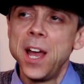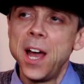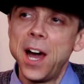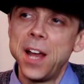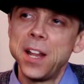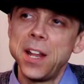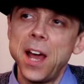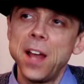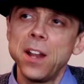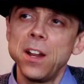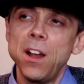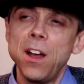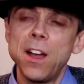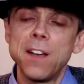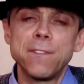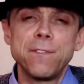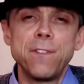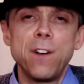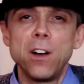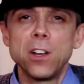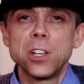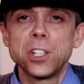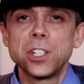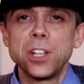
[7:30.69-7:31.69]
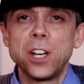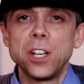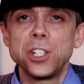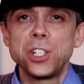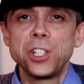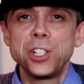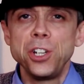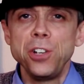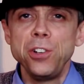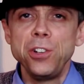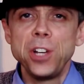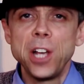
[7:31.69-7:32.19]
And unlike Farsight
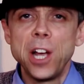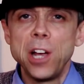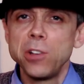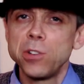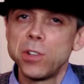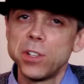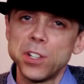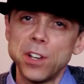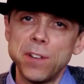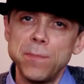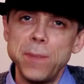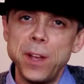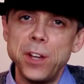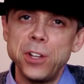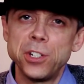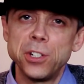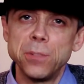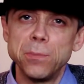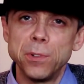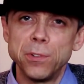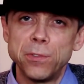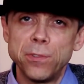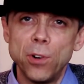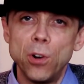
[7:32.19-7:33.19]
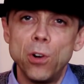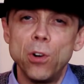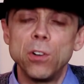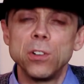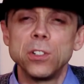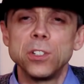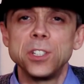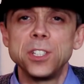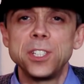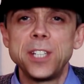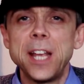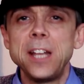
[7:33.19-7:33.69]
Studios, which I've mentioned
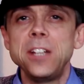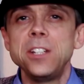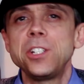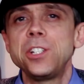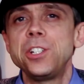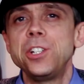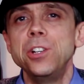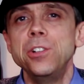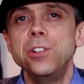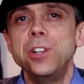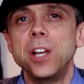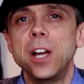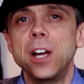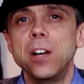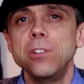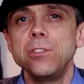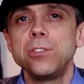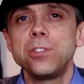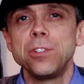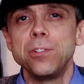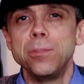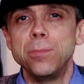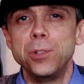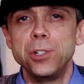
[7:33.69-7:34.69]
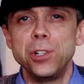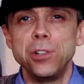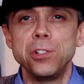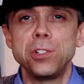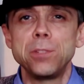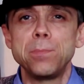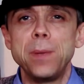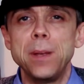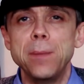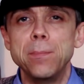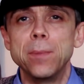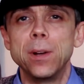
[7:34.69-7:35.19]
before, Zen Studios, who
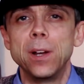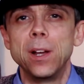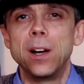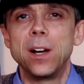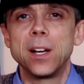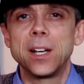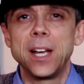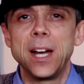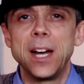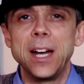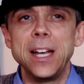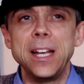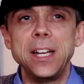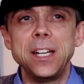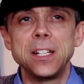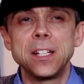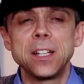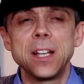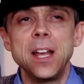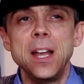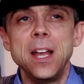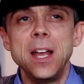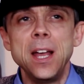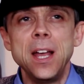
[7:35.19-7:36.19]
produce Pinball Arcade,